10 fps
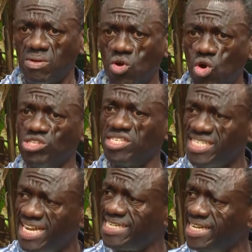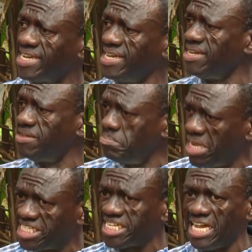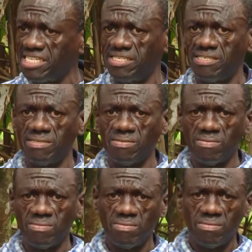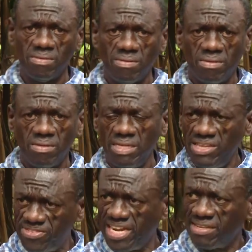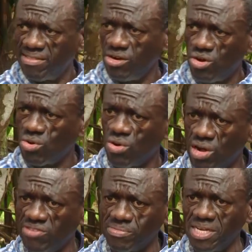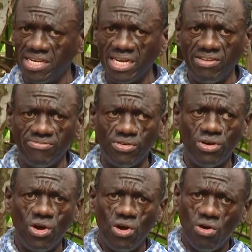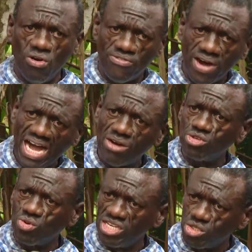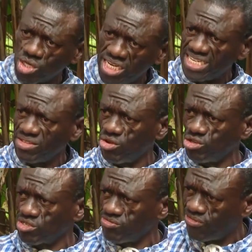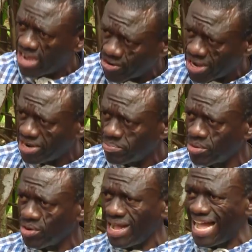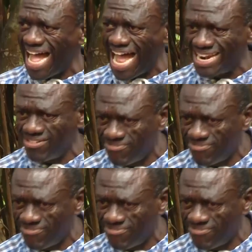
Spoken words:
consider taking measures even at the local government level of how to isolate those vulnerable and